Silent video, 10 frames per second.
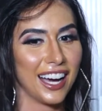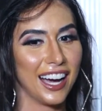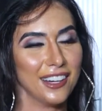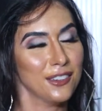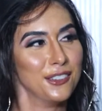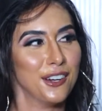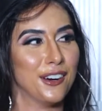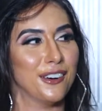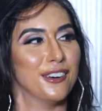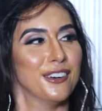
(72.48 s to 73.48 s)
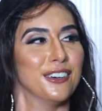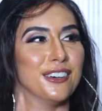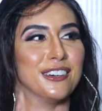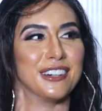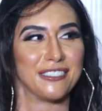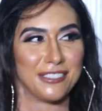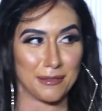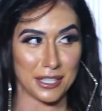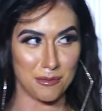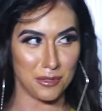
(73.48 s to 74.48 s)
I don't know if
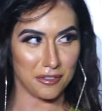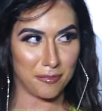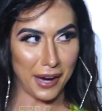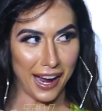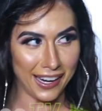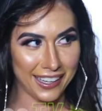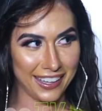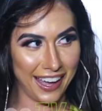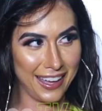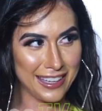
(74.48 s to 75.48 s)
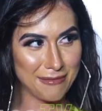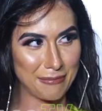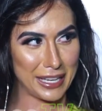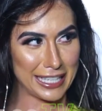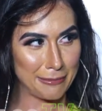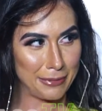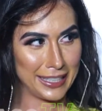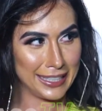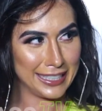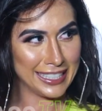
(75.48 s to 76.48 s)
I'm going to move back yet.
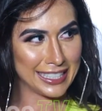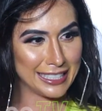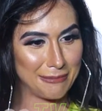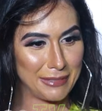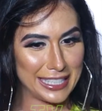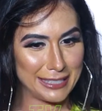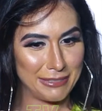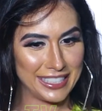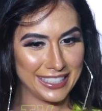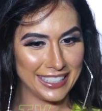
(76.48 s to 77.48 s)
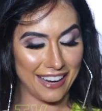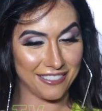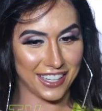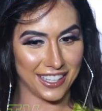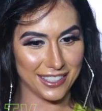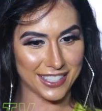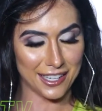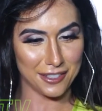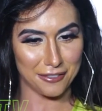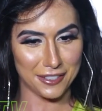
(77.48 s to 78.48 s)
Maybe. It's
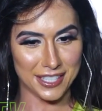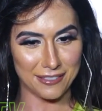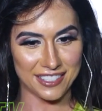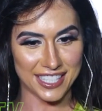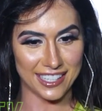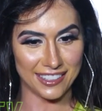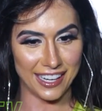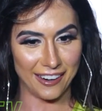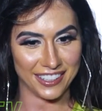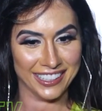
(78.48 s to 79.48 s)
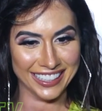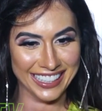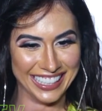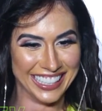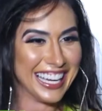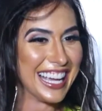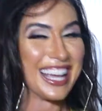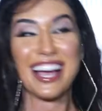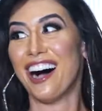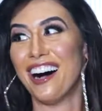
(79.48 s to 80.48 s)
kind of the first time I said it out loud.
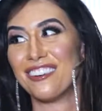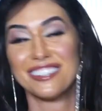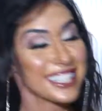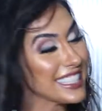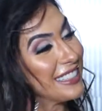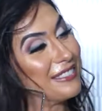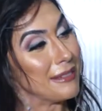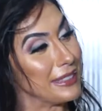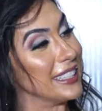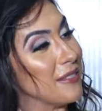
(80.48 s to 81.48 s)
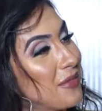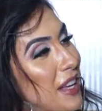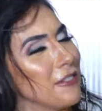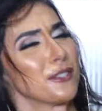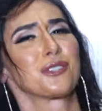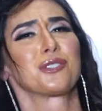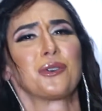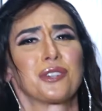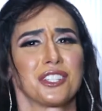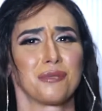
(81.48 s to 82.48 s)
we'll see. Maybe. It feels
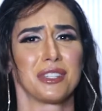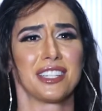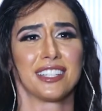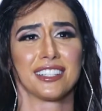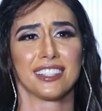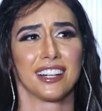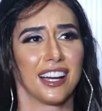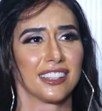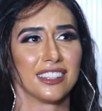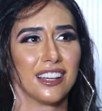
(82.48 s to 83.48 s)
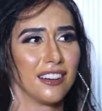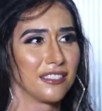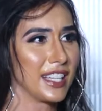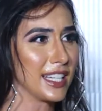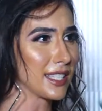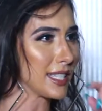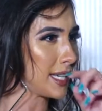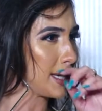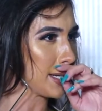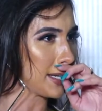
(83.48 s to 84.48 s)
so good to be here. I love dancing
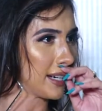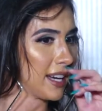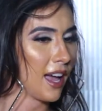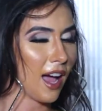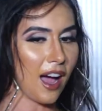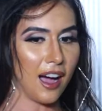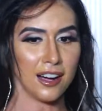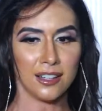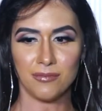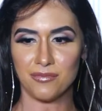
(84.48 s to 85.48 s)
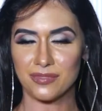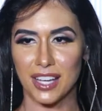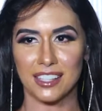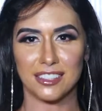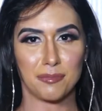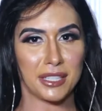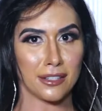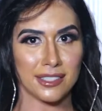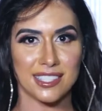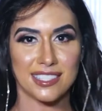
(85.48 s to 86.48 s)
here. I love being
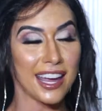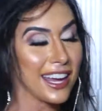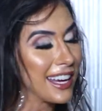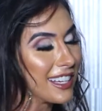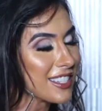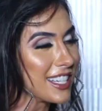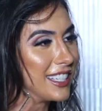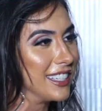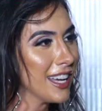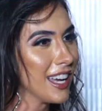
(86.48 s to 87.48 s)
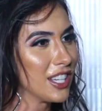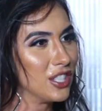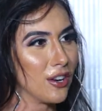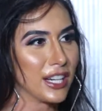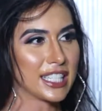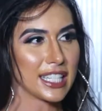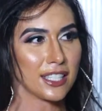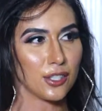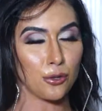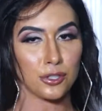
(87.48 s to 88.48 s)
on stage. And, you know, I
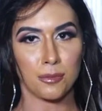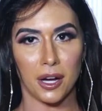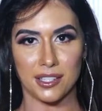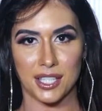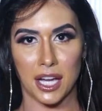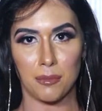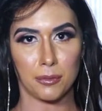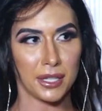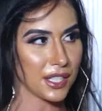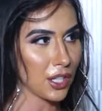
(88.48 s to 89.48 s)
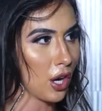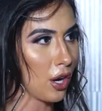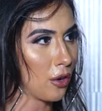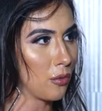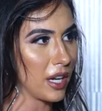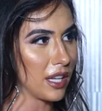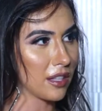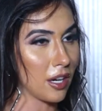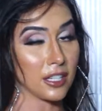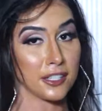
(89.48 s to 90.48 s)
did Hunar Baz a couple months ago
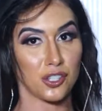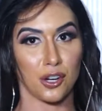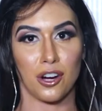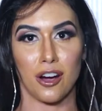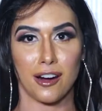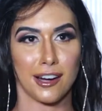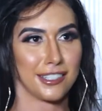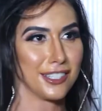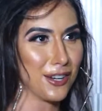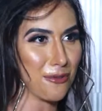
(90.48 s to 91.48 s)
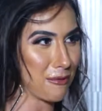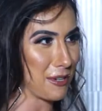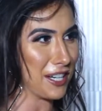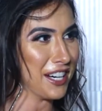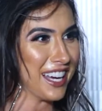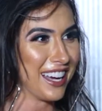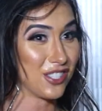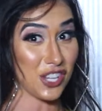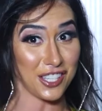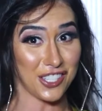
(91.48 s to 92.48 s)
with Karan Johar. And, you know, we were
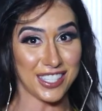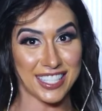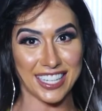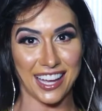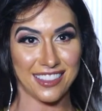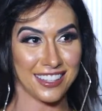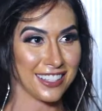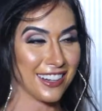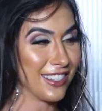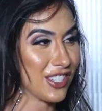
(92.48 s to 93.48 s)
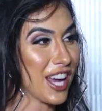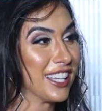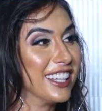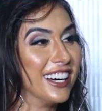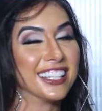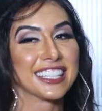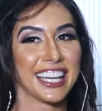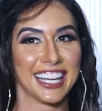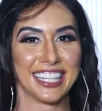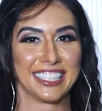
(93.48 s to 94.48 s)
judges together on Chhalak.
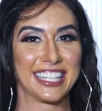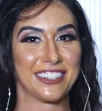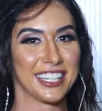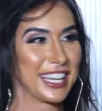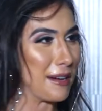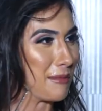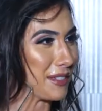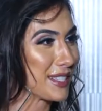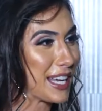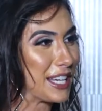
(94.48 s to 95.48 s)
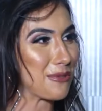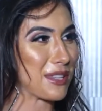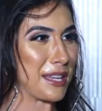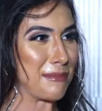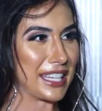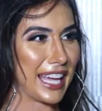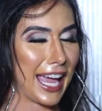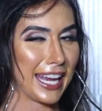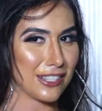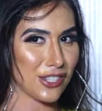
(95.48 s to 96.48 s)
And here I am on stage with him
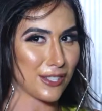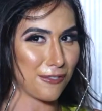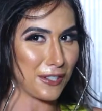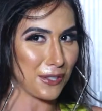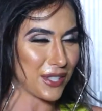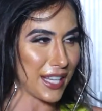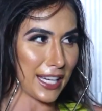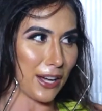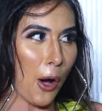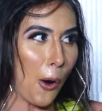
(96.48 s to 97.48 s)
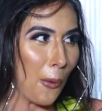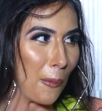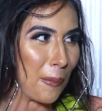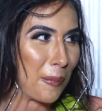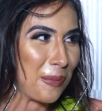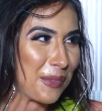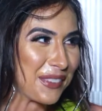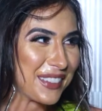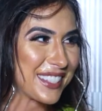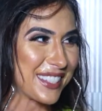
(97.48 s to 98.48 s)
again. It just feels like home.
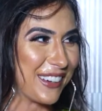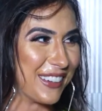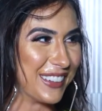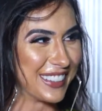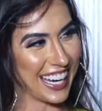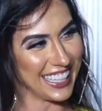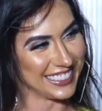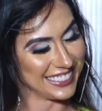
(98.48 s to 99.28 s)
So, yeah.